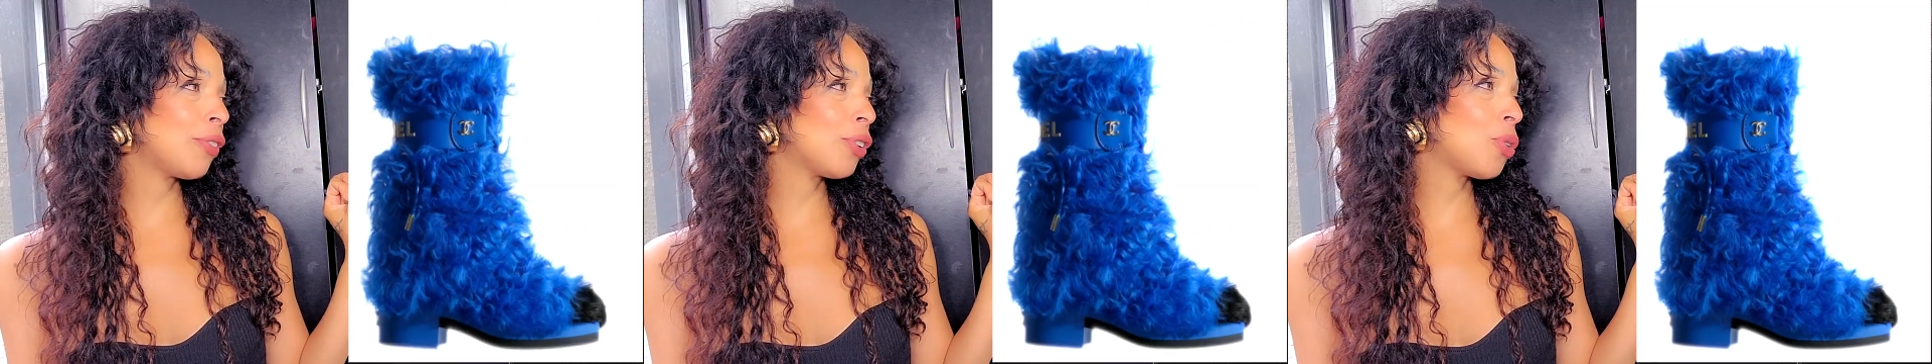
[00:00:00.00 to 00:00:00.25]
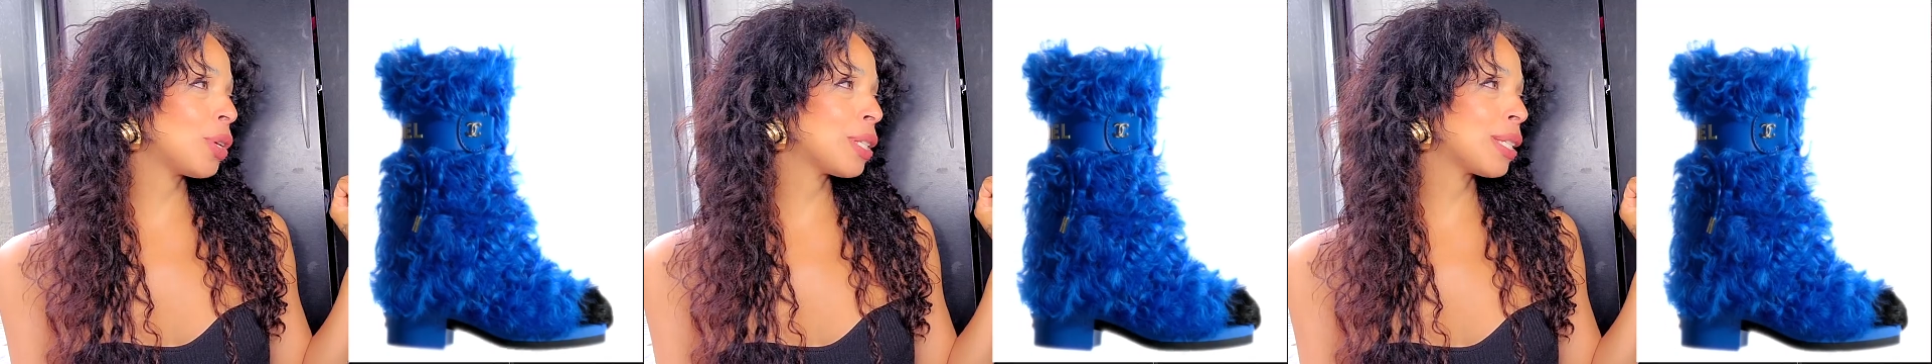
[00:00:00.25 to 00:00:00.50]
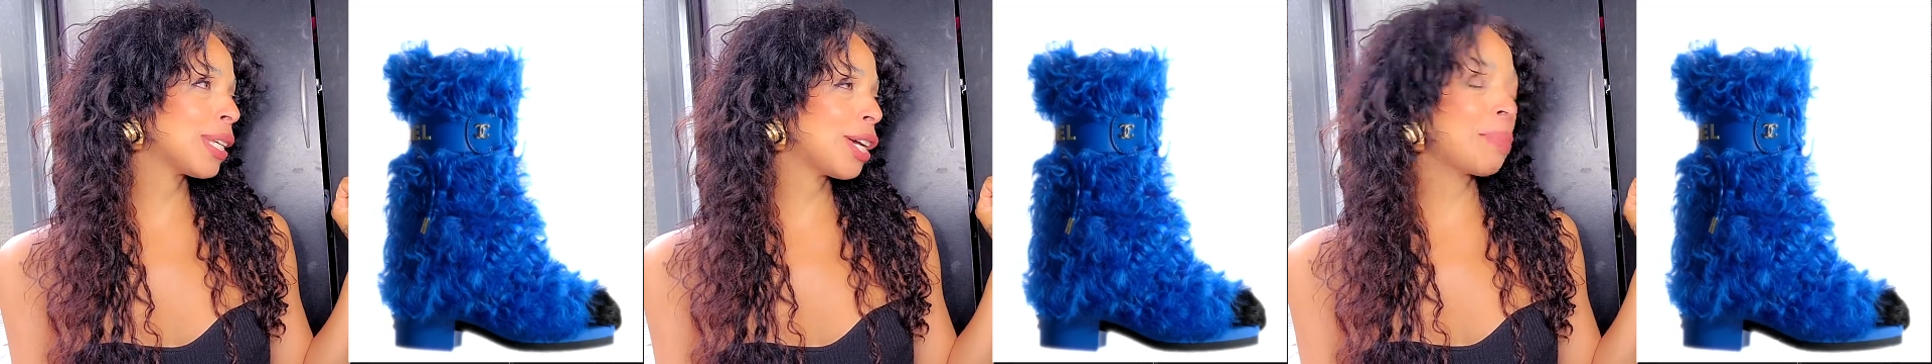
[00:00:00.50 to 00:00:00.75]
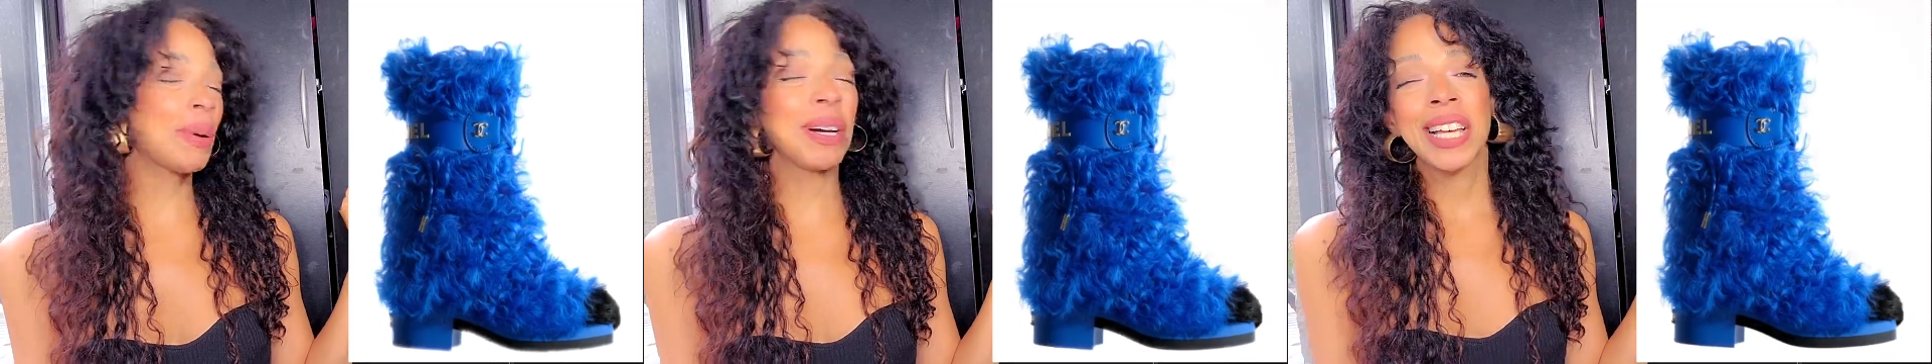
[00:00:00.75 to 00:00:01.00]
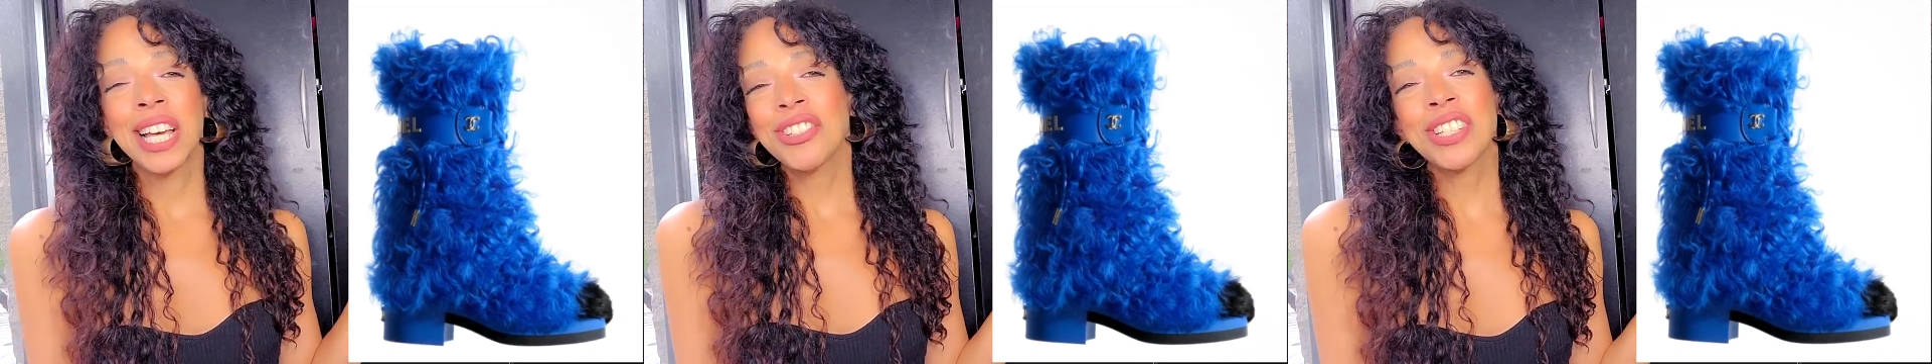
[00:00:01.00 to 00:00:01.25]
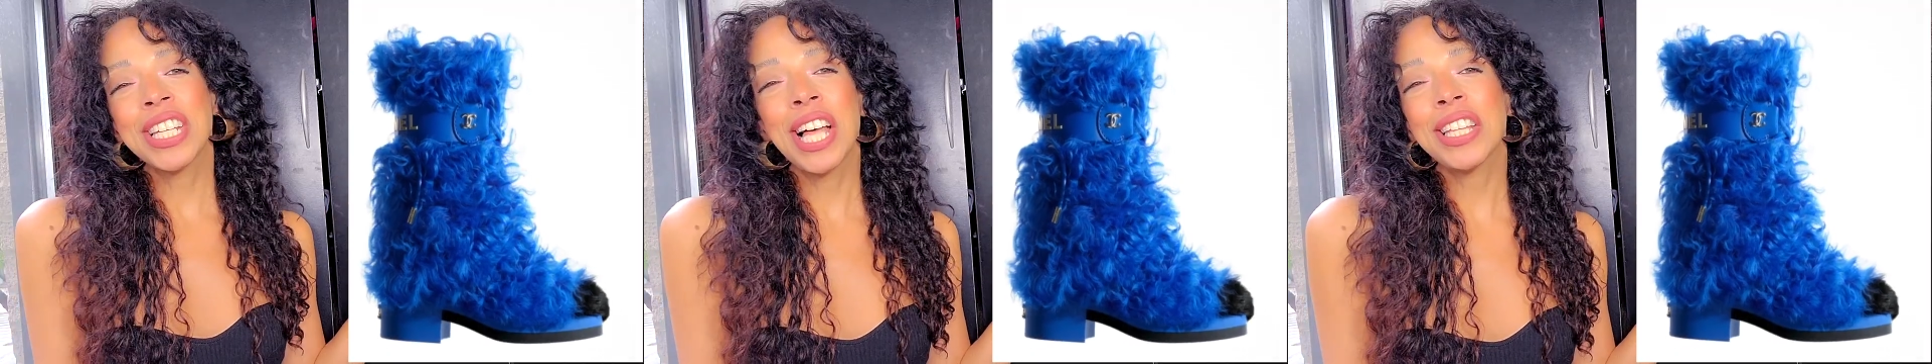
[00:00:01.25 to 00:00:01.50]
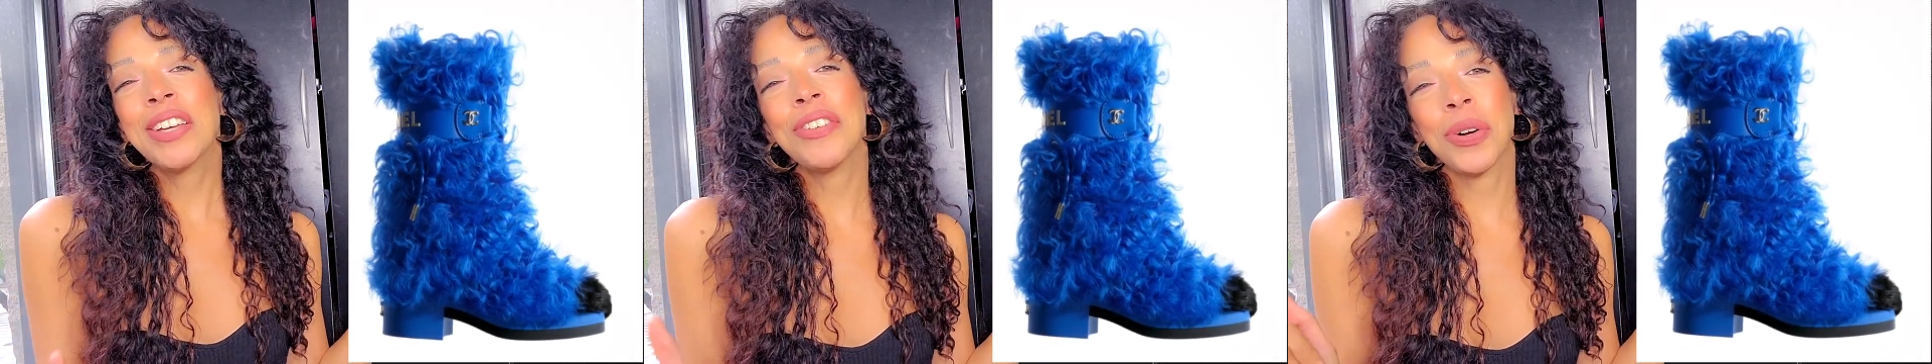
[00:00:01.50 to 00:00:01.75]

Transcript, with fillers: go on sale, but Chanel never